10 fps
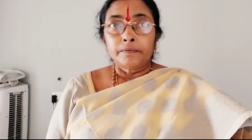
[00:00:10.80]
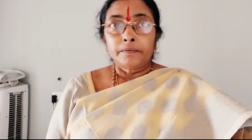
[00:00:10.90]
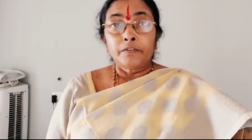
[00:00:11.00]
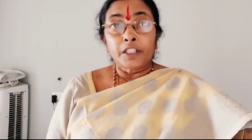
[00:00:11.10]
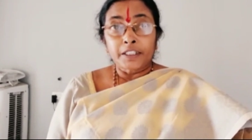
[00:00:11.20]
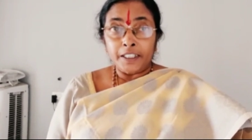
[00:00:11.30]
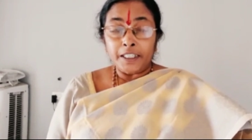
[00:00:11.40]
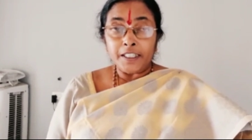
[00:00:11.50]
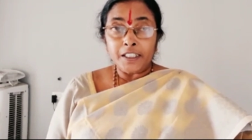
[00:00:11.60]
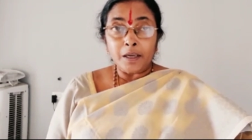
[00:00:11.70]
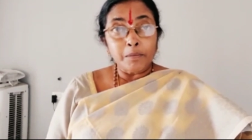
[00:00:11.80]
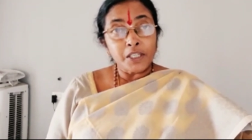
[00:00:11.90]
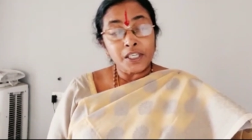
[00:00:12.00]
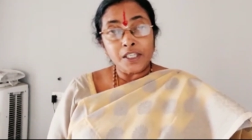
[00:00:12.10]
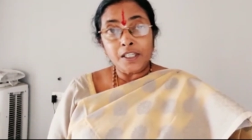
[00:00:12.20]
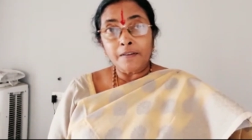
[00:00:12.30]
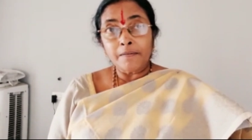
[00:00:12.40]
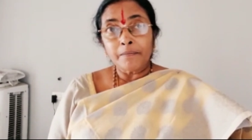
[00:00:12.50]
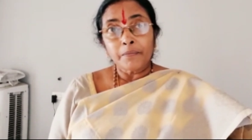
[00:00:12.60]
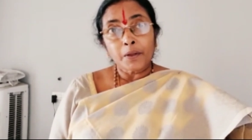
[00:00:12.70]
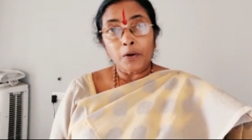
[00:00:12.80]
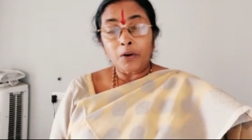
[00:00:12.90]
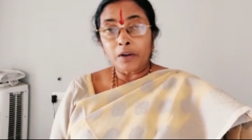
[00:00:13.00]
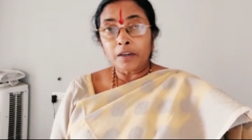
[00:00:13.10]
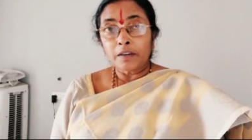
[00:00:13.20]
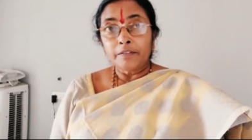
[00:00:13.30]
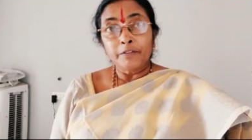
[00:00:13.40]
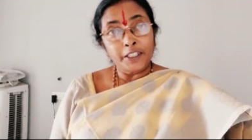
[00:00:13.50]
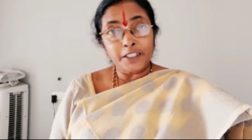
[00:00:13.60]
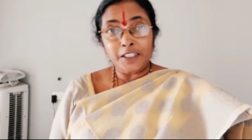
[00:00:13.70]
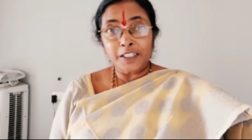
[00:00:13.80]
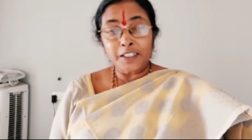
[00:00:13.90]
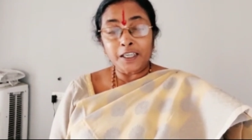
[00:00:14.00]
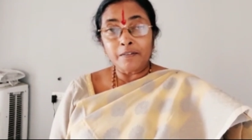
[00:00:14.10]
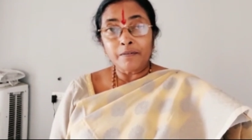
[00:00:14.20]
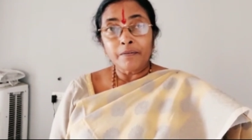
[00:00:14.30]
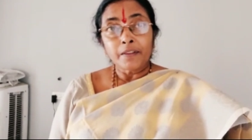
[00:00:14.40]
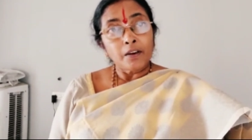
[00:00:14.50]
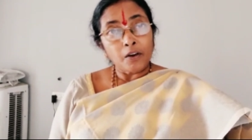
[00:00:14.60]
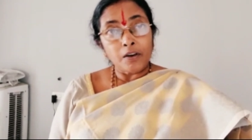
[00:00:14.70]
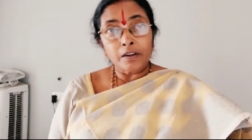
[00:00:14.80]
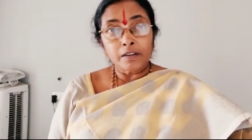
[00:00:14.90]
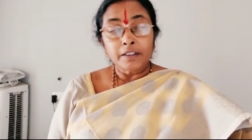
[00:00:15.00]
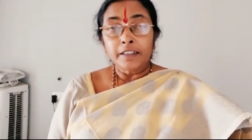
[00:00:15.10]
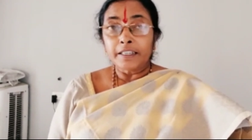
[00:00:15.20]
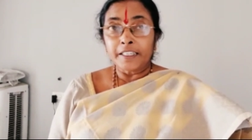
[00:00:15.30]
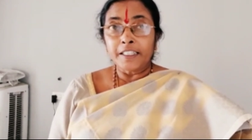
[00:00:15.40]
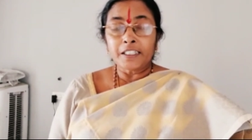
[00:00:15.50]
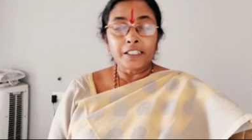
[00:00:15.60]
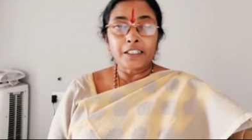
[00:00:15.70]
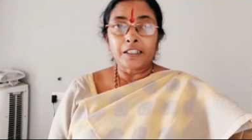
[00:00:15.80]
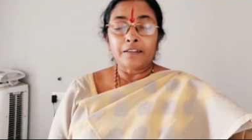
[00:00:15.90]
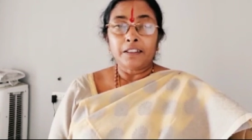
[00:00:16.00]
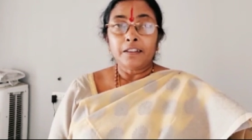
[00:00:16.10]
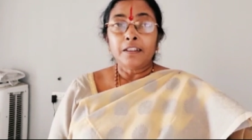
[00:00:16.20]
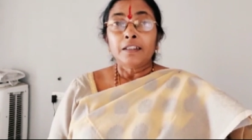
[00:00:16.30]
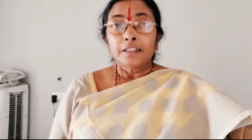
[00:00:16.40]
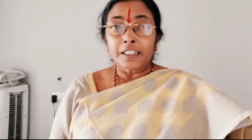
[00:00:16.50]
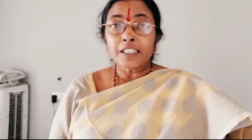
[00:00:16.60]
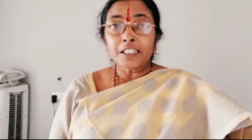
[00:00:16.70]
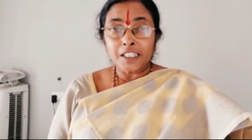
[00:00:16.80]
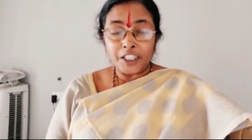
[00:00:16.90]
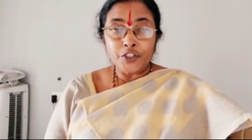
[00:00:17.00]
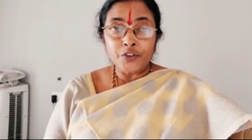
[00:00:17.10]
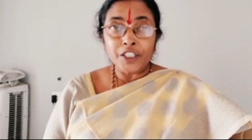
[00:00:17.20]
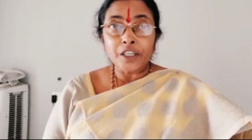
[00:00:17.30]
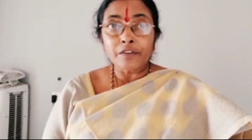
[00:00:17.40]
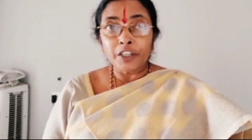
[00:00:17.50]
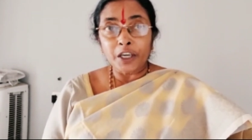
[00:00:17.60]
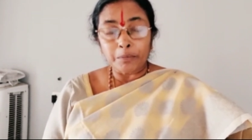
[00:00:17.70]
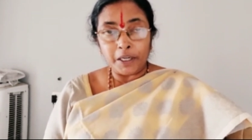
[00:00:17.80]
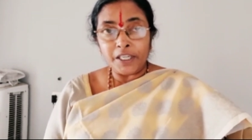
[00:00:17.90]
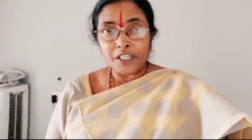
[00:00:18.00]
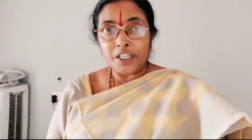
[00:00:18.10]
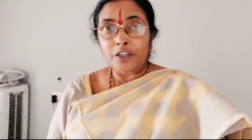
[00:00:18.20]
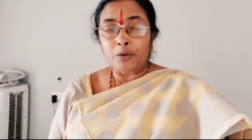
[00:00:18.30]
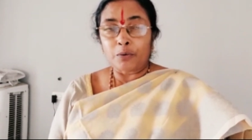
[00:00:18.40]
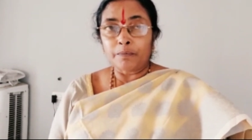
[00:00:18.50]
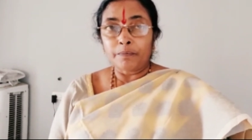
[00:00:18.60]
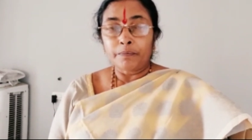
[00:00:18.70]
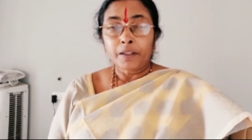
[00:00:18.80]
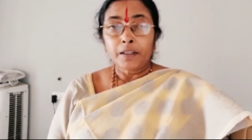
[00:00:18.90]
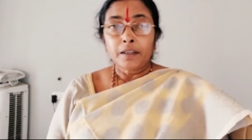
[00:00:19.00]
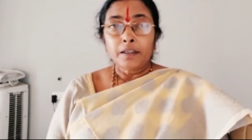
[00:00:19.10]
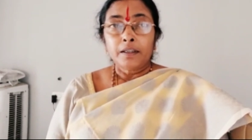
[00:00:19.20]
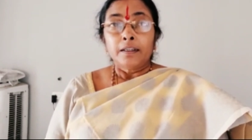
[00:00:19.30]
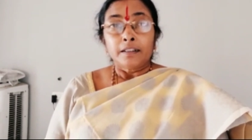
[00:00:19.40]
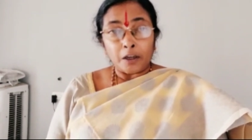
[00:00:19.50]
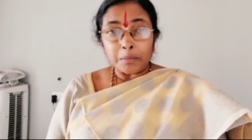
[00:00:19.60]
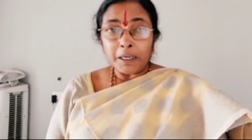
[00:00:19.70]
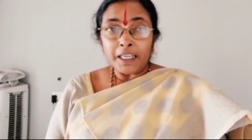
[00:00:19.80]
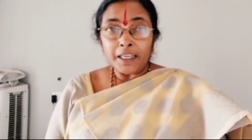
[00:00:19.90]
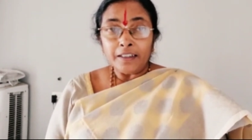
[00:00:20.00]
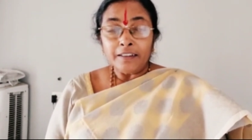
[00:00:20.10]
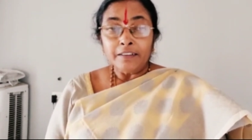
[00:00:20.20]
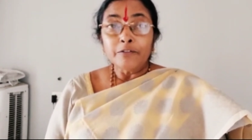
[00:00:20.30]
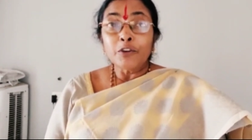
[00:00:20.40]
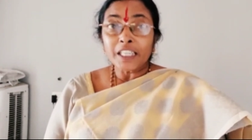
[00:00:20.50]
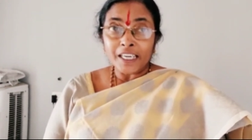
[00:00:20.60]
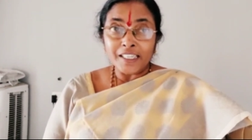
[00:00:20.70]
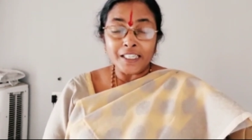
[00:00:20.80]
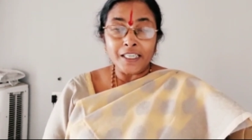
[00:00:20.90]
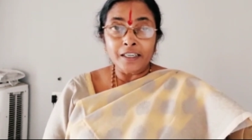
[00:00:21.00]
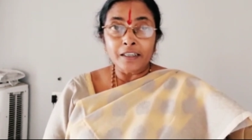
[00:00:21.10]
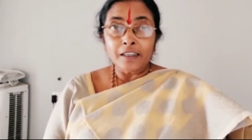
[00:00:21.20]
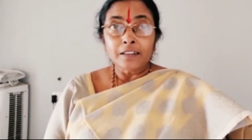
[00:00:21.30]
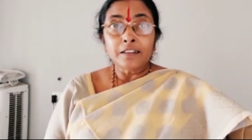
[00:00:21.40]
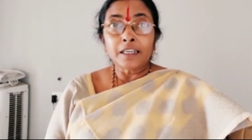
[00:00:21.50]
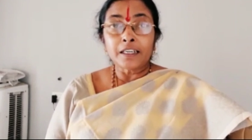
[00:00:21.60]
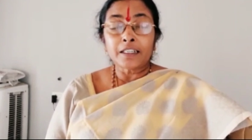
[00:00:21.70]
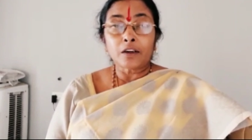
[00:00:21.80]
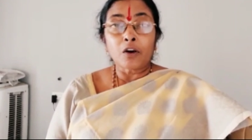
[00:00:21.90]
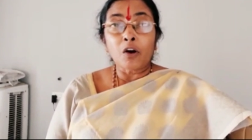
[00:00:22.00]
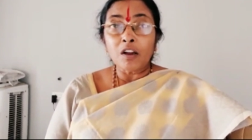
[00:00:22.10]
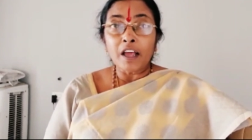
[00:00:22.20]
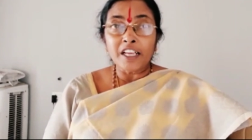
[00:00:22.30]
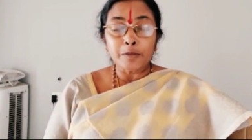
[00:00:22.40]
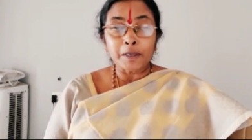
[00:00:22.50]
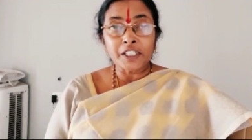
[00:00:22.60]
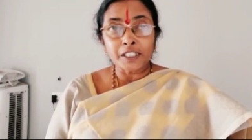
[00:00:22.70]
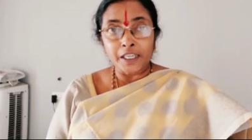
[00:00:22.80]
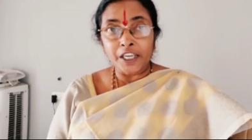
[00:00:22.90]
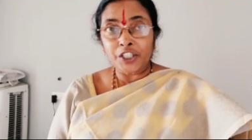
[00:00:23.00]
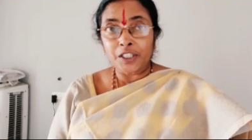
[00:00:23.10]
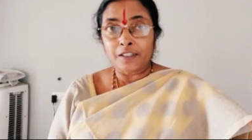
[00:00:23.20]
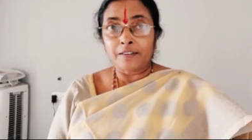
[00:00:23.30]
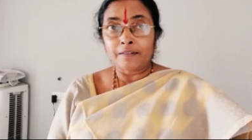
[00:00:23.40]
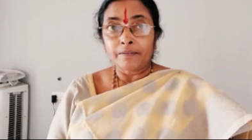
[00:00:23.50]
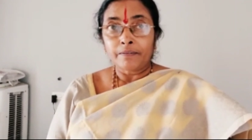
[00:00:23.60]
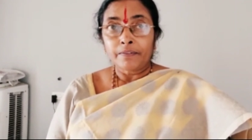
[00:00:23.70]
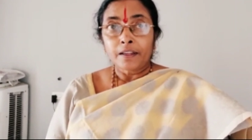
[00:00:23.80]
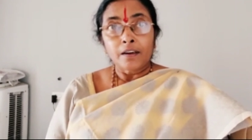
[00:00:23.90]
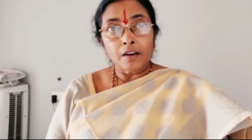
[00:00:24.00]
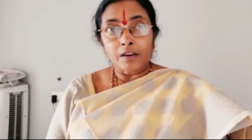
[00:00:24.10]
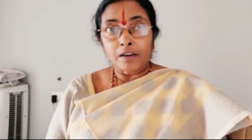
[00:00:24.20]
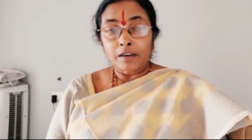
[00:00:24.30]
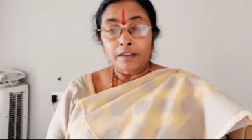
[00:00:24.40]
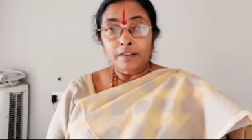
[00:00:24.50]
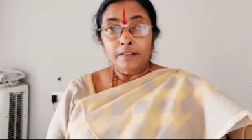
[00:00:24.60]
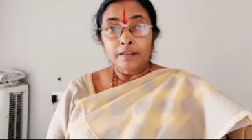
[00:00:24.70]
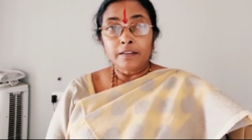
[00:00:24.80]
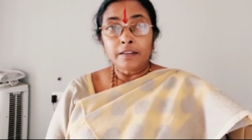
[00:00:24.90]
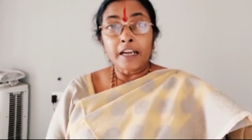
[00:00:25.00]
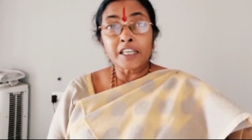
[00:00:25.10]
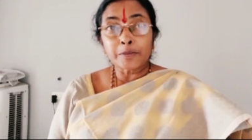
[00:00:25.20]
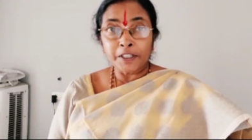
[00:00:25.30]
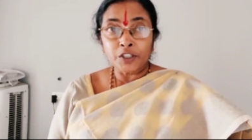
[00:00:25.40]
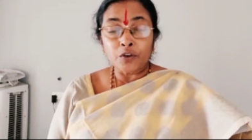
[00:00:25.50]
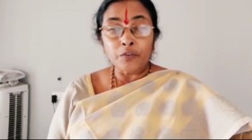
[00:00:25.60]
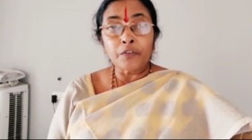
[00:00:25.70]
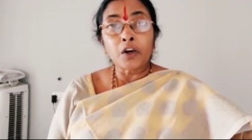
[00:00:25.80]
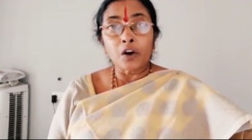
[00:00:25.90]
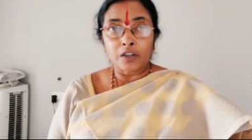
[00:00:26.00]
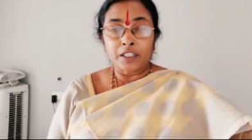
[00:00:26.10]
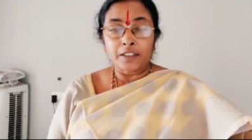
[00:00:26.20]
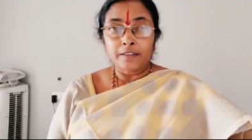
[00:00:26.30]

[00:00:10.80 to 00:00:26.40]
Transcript: whether it is summer season or winter season or rainy season. That is the situation we are placed in now. Normally, we consider that all aspects in nature are aspects of God.